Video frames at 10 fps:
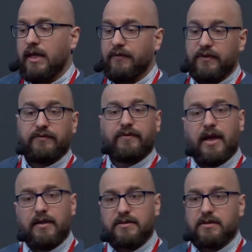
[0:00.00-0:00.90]
If it
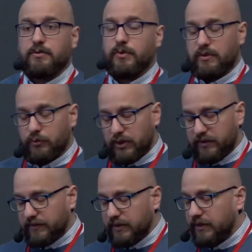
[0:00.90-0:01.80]
fails, we
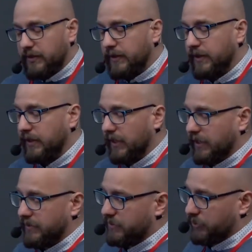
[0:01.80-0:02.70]
leave the
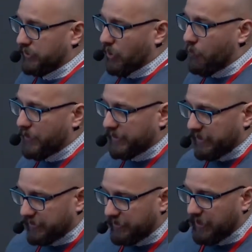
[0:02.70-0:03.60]
circuit open
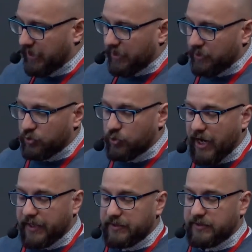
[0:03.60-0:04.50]
and
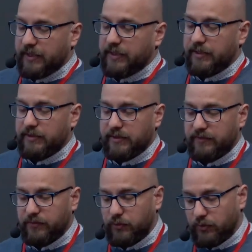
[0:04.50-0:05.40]
try it again in a
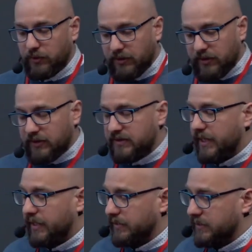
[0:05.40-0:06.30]
few
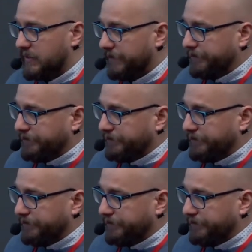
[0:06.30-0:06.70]
seconds.